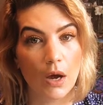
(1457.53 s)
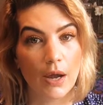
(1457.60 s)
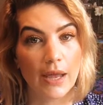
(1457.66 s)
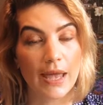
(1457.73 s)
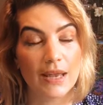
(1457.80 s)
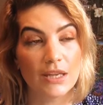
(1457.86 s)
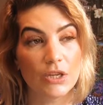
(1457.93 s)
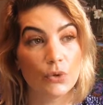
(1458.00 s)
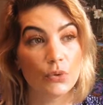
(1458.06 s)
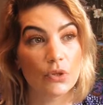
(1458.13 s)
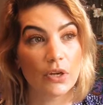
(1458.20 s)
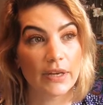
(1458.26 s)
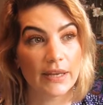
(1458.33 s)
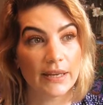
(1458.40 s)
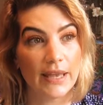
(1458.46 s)
Can you
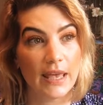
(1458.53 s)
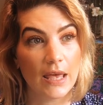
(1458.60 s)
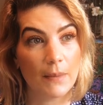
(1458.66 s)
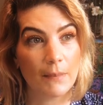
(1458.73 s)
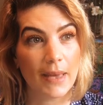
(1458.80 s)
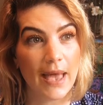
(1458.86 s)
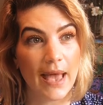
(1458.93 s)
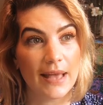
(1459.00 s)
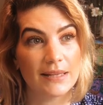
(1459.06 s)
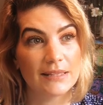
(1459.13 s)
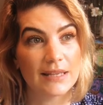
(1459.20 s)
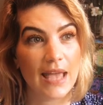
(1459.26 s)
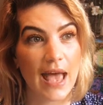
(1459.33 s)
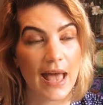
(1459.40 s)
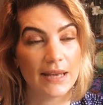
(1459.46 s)
look at him and
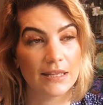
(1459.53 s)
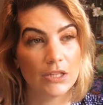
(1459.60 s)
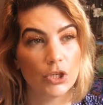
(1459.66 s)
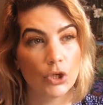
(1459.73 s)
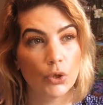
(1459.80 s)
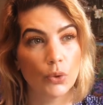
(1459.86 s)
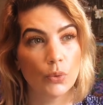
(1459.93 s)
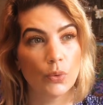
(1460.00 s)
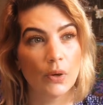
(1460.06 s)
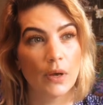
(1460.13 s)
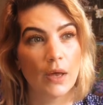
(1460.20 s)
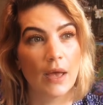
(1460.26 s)
can you